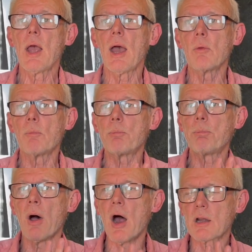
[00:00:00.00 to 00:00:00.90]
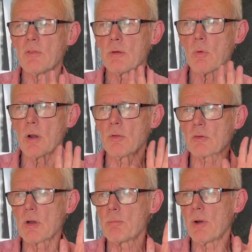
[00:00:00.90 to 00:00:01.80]
And part of it, one of the
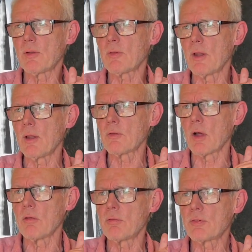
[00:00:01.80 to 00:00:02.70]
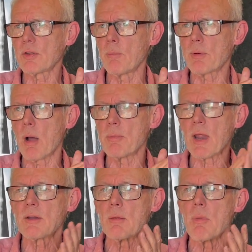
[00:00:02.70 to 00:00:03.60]
screen prints is of
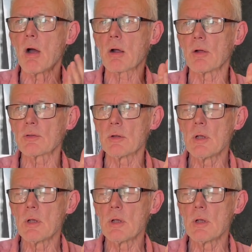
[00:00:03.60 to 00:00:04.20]
Subcomandante Marcos.